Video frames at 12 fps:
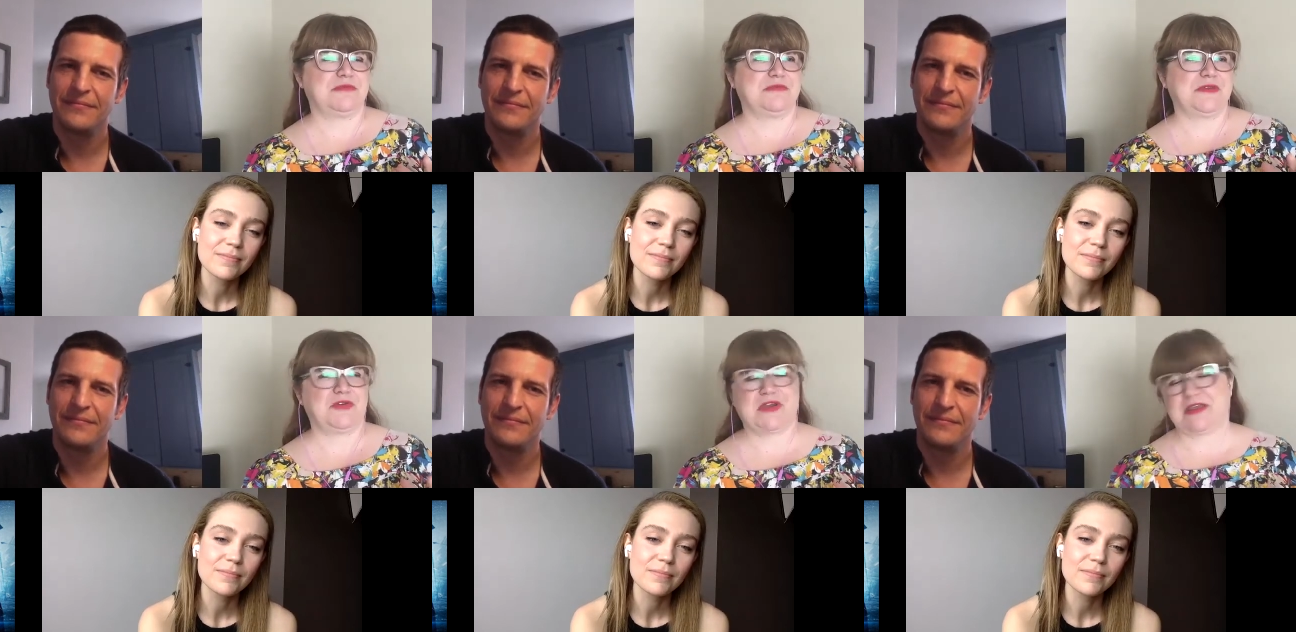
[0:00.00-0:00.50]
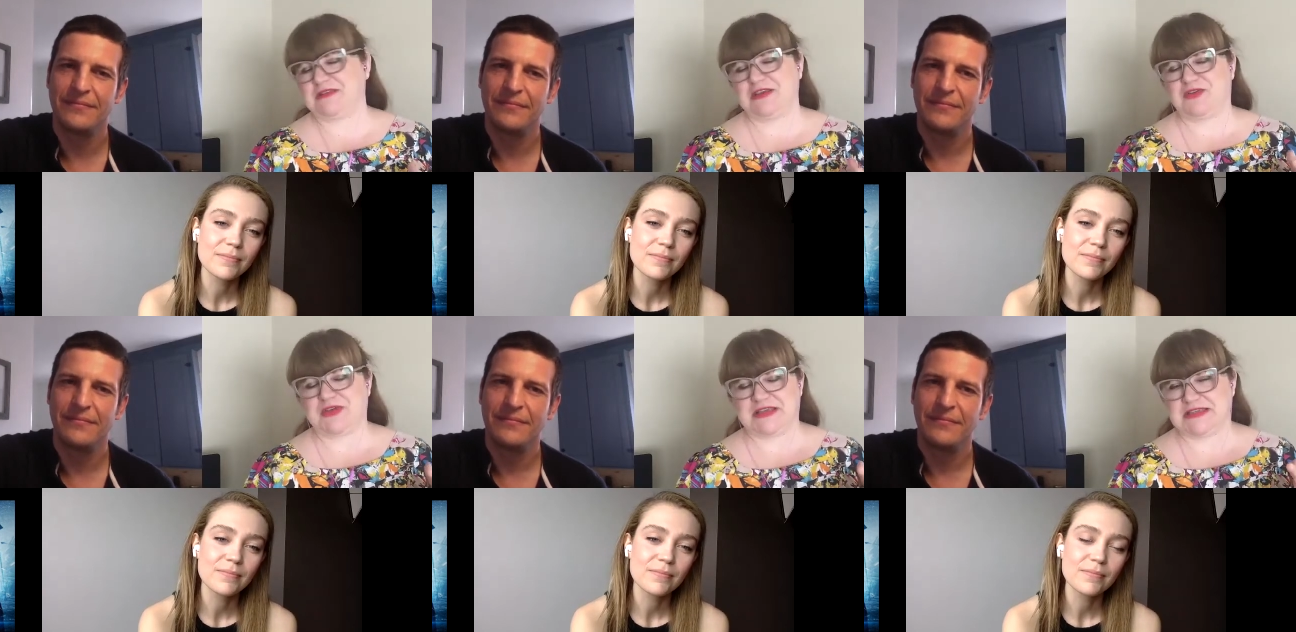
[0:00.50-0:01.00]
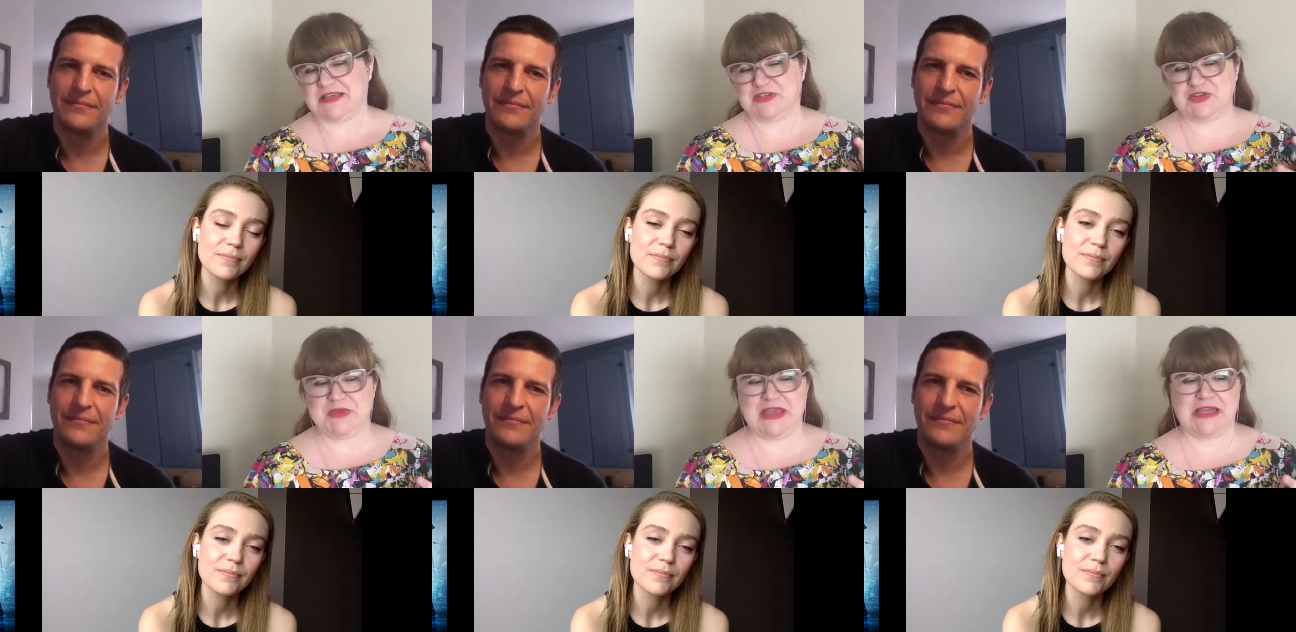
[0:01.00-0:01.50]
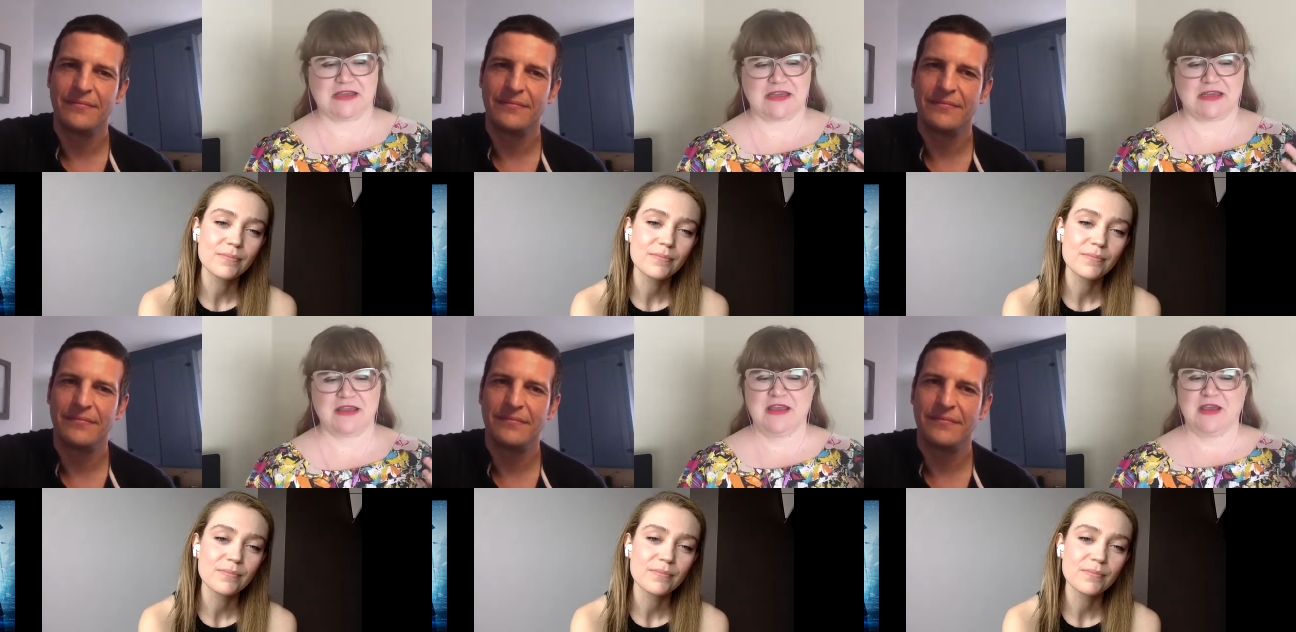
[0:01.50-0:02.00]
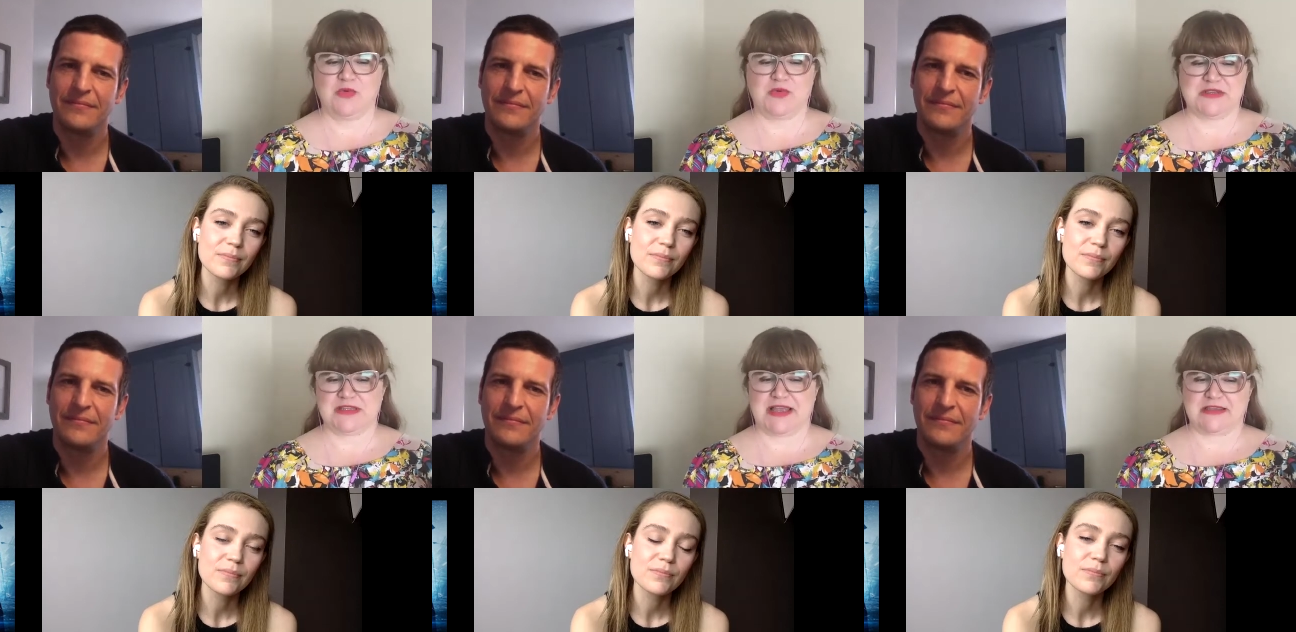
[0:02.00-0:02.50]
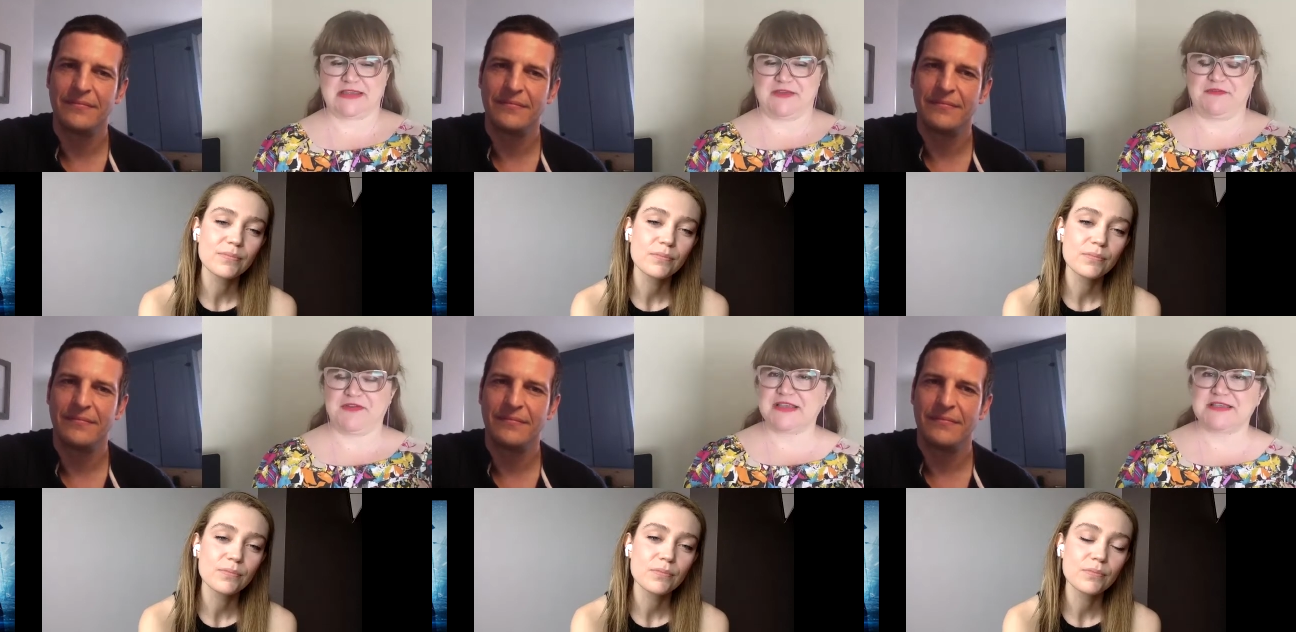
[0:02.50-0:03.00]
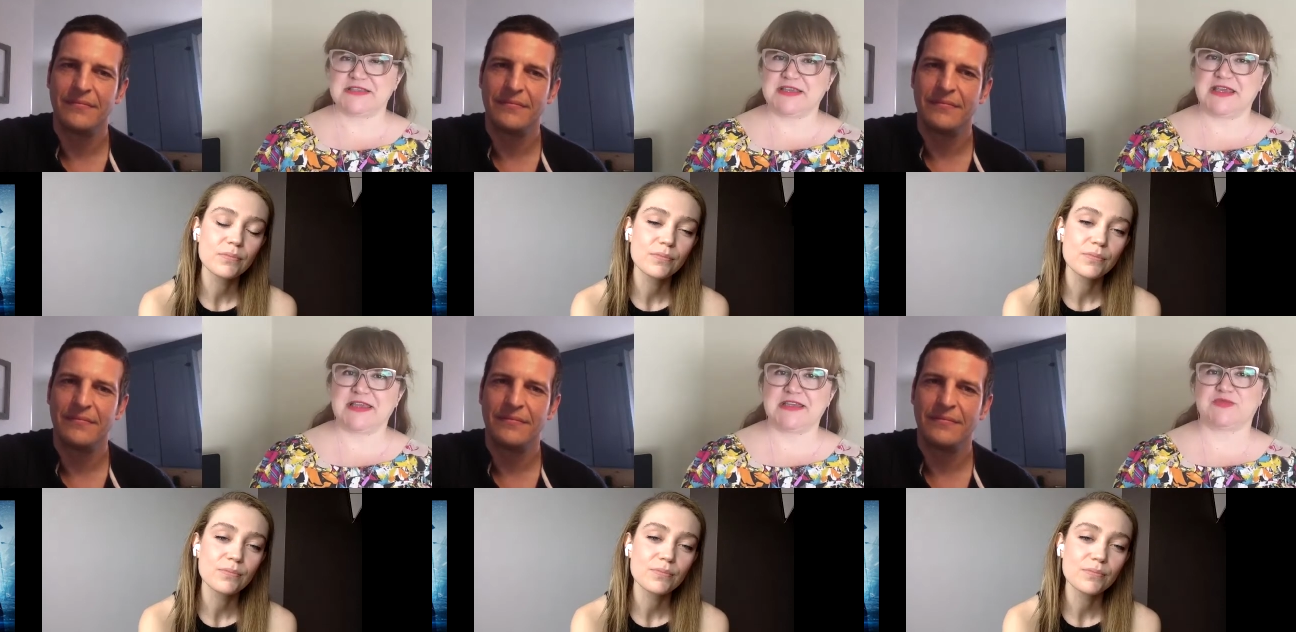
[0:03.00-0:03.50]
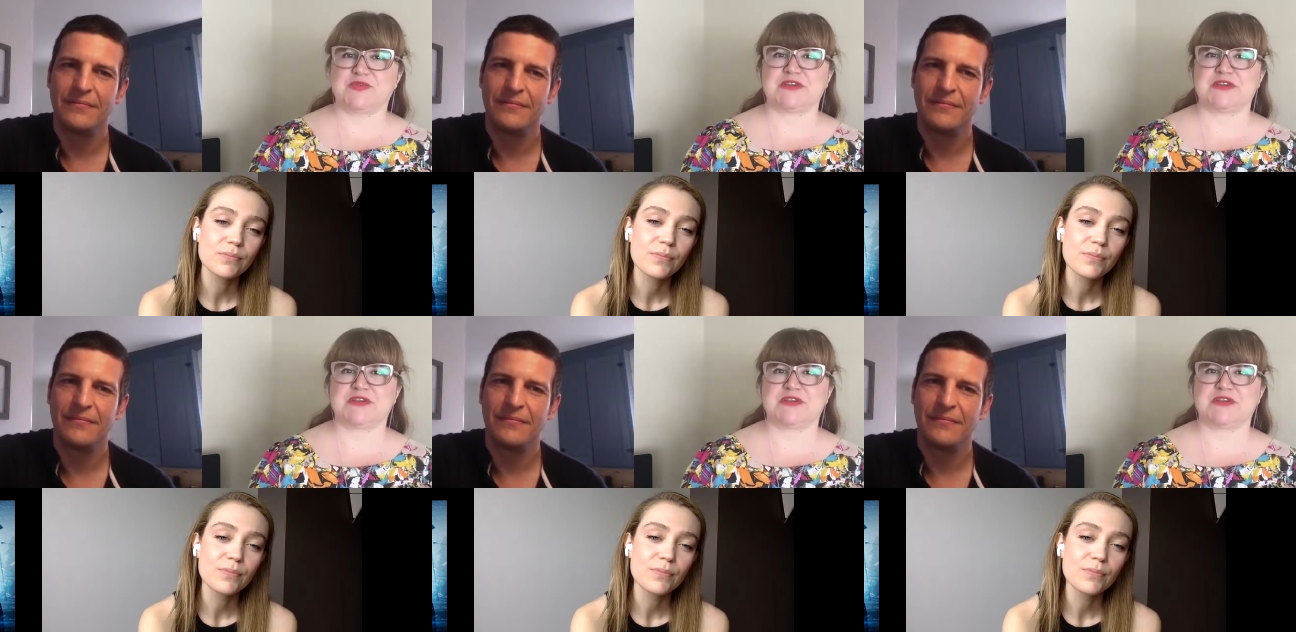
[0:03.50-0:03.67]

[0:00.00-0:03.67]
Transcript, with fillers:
Speaker 1: you can you can say to me, Alanna, was like the fight scenes.